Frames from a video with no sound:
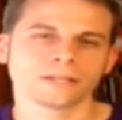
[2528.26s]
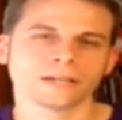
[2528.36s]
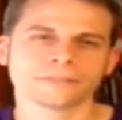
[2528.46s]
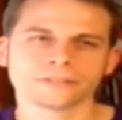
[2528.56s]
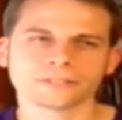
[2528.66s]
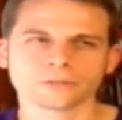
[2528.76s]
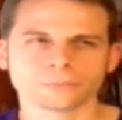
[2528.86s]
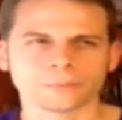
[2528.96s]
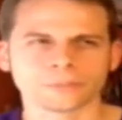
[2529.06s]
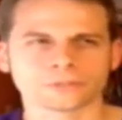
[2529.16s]
at Kids Read
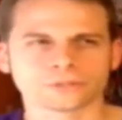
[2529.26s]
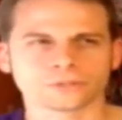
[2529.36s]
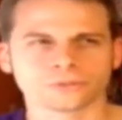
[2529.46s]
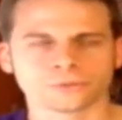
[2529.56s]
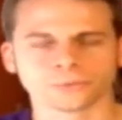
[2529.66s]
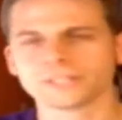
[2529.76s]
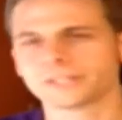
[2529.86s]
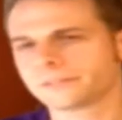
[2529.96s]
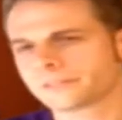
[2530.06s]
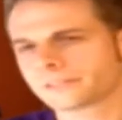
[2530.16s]
Comics. Maybe 2
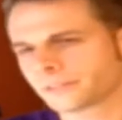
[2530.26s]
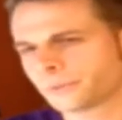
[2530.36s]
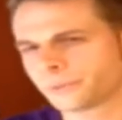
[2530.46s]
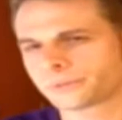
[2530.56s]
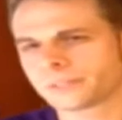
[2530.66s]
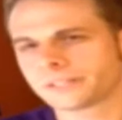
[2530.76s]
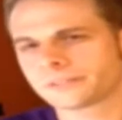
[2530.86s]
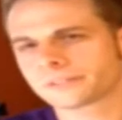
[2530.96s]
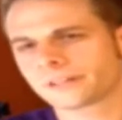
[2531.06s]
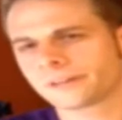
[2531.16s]
or 3
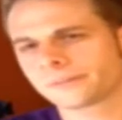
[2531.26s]
years ago?